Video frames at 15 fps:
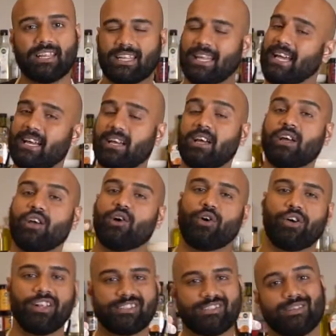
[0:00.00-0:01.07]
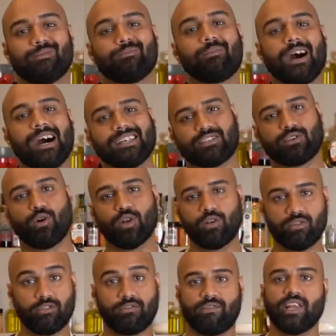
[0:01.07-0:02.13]
thick or else it will mask all
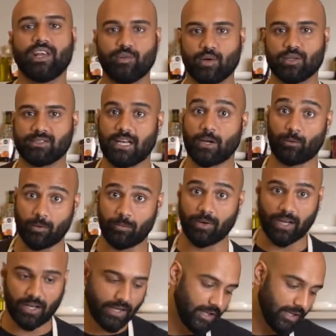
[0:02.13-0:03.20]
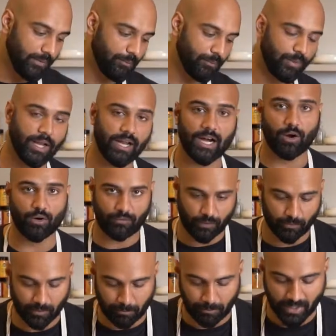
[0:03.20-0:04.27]
of the flavors that we bring bring out
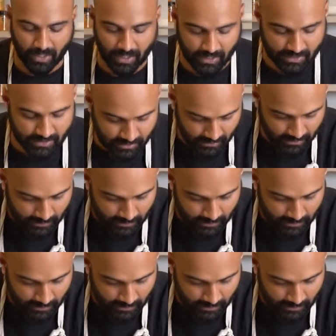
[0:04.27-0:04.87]
from the pecans.